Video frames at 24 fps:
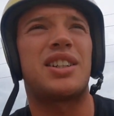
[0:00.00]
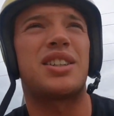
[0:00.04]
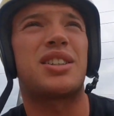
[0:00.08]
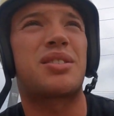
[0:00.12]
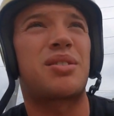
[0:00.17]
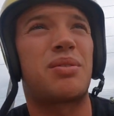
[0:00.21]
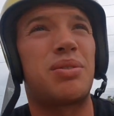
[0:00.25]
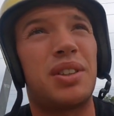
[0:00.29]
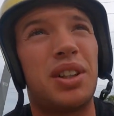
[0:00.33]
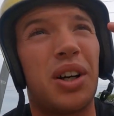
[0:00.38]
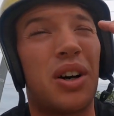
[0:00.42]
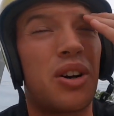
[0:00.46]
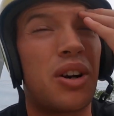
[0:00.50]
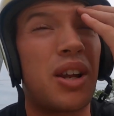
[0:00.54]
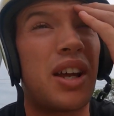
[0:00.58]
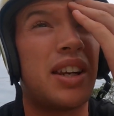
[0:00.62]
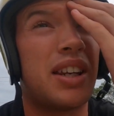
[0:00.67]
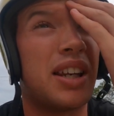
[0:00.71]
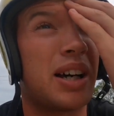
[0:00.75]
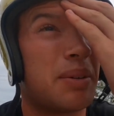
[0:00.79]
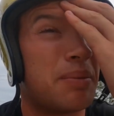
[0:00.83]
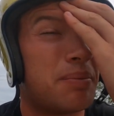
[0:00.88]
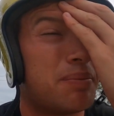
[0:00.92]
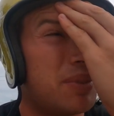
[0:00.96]
because we don't want to
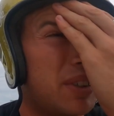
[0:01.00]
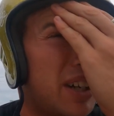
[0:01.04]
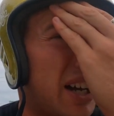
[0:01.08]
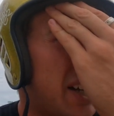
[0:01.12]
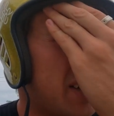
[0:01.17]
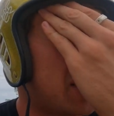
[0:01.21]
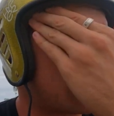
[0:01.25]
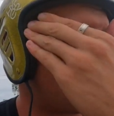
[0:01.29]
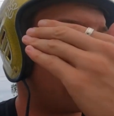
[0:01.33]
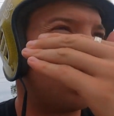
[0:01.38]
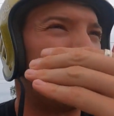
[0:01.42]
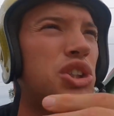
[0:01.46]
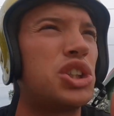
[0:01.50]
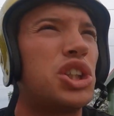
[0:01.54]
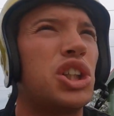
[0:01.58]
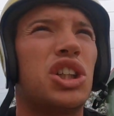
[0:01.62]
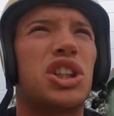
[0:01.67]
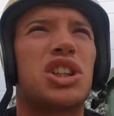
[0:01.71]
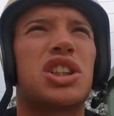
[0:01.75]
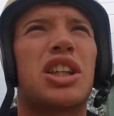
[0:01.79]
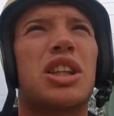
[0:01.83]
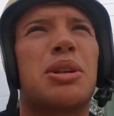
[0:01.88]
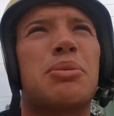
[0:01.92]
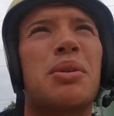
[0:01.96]
end up
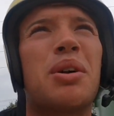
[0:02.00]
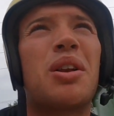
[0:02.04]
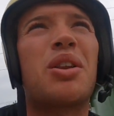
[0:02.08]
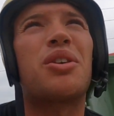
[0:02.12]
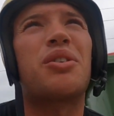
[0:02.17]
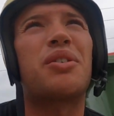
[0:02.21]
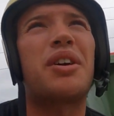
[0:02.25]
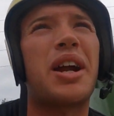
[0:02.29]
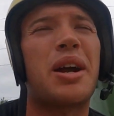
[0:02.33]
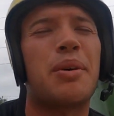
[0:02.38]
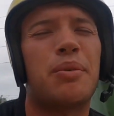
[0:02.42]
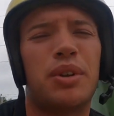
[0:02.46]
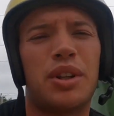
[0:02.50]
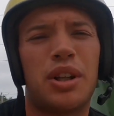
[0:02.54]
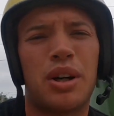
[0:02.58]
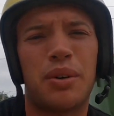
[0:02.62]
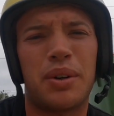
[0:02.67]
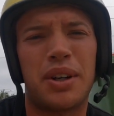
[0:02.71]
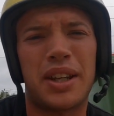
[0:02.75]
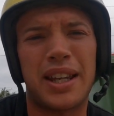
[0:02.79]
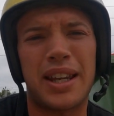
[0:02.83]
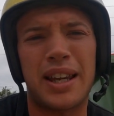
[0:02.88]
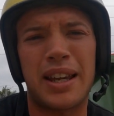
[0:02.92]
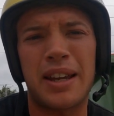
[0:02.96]
unconscious at the bottom of the ramp with
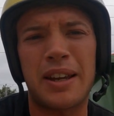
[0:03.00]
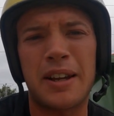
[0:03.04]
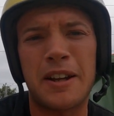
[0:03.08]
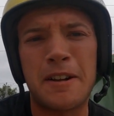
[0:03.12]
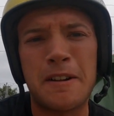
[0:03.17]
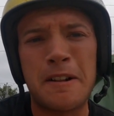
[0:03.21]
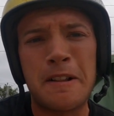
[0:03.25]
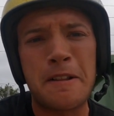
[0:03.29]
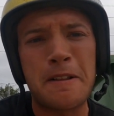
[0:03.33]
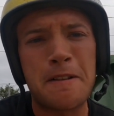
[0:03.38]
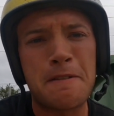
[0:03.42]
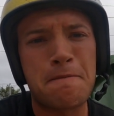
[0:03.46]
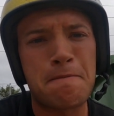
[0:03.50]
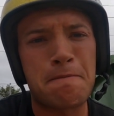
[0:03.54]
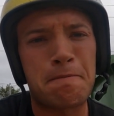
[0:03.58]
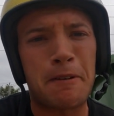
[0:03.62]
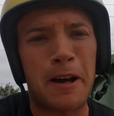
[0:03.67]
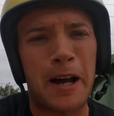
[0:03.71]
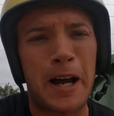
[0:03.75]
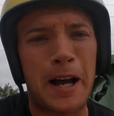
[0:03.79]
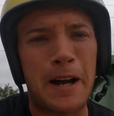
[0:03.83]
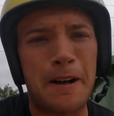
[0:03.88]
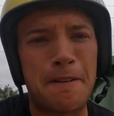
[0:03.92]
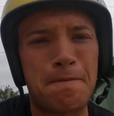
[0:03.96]
no one here,
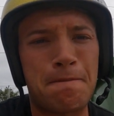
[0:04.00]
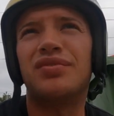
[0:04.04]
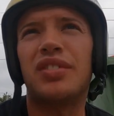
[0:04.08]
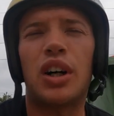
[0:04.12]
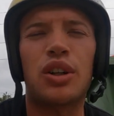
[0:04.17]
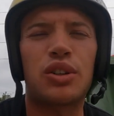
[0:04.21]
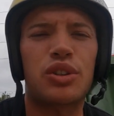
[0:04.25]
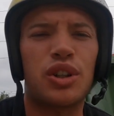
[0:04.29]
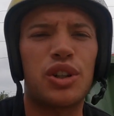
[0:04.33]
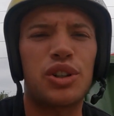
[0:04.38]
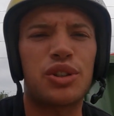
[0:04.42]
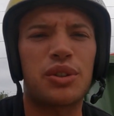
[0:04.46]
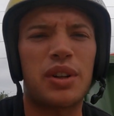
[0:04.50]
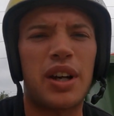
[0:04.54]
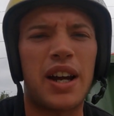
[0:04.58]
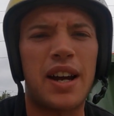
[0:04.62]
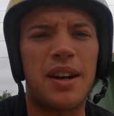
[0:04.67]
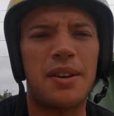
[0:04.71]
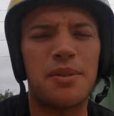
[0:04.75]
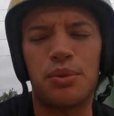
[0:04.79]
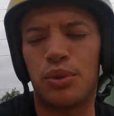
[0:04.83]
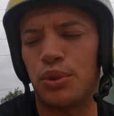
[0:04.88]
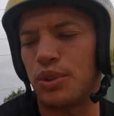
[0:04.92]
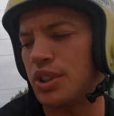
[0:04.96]
but I'll cruise
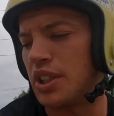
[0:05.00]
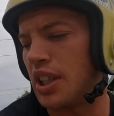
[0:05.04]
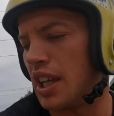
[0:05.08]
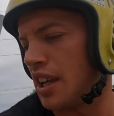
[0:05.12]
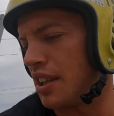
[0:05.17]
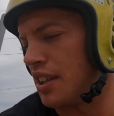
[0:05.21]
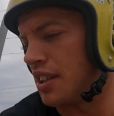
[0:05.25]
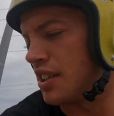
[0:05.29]
around and we'll see